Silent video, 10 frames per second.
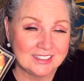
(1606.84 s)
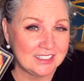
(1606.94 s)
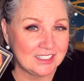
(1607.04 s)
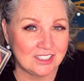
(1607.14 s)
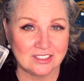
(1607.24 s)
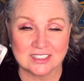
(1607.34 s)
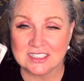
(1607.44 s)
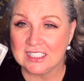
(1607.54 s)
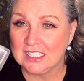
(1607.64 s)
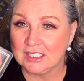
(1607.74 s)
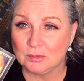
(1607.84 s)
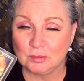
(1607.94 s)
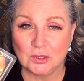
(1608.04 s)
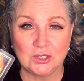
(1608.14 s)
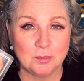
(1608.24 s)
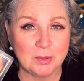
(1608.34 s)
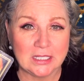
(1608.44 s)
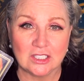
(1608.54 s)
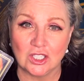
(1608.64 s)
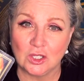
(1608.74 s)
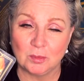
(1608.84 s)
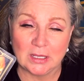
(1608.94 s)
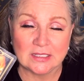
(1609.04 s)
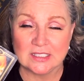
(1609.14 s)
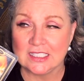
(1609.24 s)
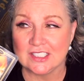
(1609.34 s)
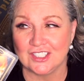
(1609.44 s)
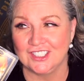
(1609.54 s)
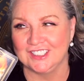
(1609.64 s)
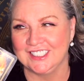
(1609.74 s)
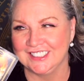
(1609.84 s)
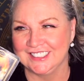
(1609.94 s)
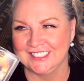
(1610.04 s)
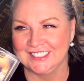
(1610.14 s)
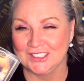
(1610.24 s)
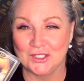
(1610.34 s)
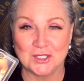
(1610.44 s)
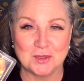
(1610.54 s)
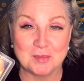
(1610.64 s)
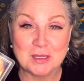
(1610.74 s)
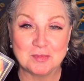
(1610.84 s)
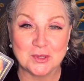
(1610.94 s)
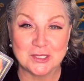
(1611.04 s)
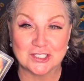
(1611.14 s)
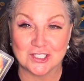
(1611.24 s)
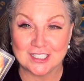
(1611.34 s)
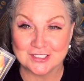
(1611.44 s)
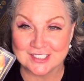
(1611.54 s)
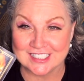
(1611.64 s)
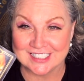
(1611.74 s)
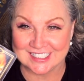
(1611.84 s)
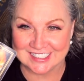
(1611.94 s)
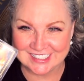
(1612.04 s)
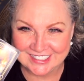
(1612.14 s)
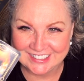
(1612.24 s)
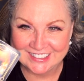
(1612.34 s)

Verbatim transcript: You know, it's like put your big girl panties on or your big boy trousers.